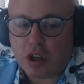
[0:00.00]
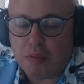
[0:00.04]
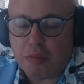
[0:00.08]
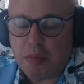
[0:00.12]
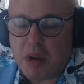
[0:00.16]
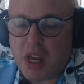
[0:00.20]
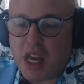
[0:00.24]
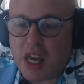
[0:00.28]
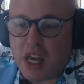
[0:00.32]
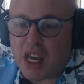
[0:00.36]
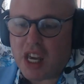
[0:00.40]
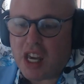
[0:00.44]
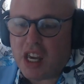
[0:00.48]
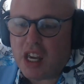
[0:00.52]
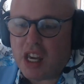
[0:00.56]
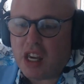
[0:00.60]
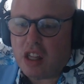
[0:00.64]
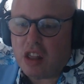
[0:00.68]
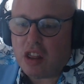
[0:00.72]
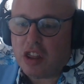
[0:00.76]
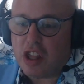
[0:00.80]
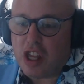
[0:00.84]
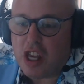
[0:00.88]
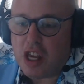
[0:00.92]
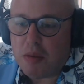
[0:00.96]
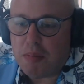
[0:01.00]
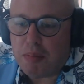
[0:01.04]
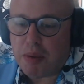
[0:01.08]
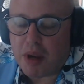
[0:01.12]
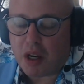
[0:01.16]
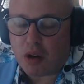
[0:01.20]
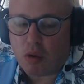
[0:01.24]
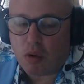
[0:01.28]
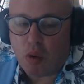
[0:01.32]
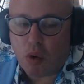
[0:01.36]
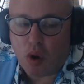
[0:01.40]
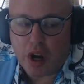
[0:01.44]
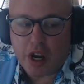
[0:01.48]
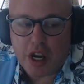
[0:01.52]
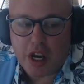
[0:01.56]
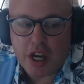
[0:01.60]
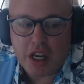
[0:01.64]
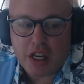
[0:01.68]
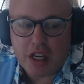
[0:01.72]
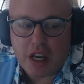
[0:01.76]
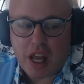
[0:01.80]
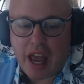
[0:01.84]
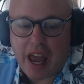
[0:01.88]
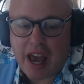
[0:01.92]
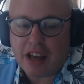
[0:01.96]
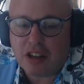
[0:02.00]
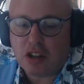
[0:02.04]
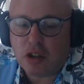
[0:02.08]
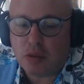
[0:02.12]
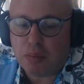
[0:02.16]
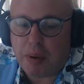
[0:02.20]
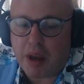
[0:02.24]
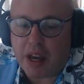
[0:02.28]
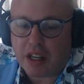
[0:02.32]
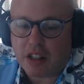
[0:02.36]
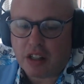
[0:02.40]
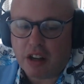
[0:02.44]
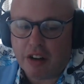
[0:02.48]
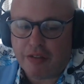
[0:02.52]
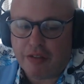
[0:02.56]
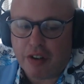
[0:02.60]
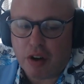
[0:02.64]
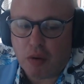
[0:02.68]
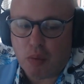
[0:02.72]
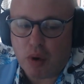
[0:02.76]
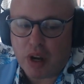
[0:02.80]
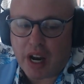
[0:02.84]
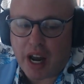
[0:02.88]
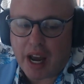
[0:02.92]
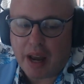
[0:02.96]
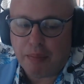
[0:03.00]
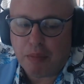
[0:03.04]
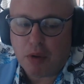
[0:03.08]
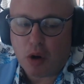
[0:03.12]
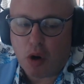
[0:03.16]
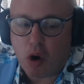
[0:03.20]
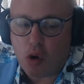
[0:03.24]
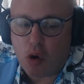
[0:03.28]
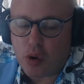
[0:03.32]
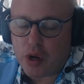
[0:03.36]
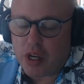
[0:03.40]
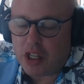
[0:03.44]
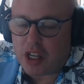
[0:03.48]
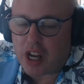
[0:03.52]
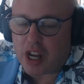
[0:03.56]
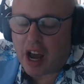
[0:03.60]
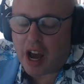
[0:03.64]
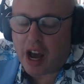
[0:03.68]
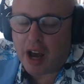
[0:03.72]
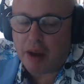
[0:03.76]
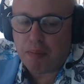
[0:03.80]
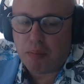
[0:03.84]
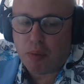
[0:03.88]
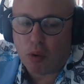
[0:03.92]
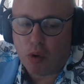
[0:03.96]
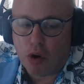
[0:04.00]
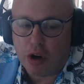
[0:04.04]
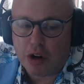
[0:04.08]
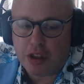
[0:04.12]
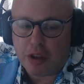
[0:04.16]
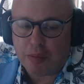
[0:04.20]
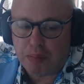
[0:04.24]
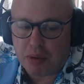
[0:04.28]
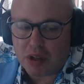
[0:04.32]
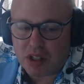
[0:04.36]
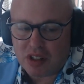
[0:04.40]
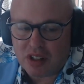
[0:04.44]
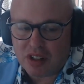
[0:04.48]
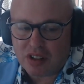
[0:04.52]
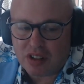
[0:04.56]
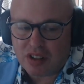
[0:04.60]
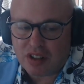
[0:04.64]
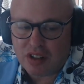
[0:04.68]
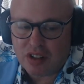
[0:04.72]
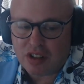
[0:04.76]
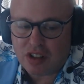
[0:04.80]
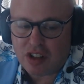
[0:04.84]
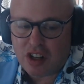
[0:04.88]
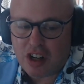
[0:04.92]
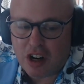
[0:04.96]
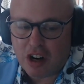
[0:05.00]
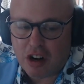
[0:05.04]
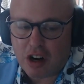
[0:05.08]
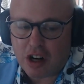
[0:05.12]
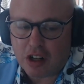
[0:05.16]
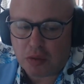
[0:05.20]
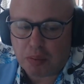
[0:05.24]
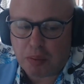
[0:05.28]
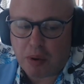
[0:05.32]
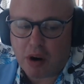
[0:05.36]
to me, the Bitcoin aspect of it when I'm going to onboard the businesses here as